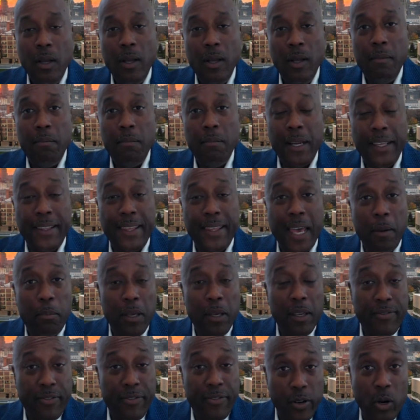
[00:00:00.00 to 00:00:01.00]
May that be
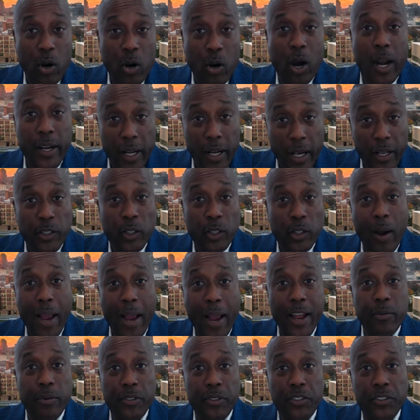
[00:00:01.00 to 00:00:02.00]
for an
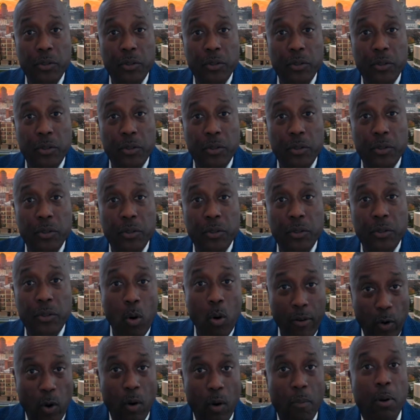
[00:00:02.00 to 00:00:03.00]
undergraduate student or
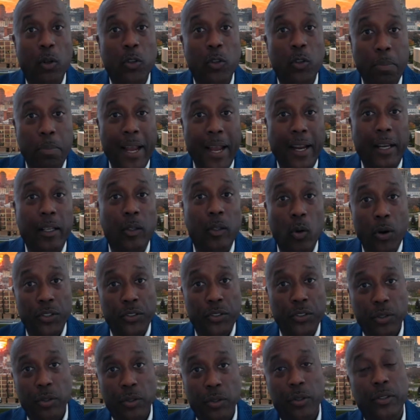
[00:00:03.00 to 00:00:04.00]
for a post-baccalaureate
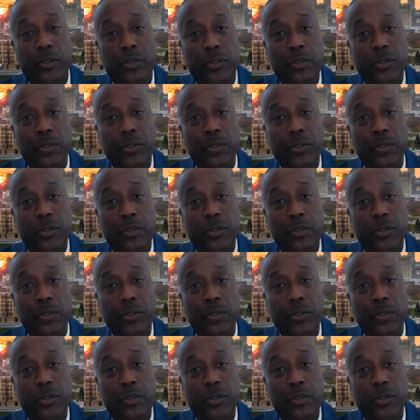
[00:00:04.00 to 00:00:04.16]
student.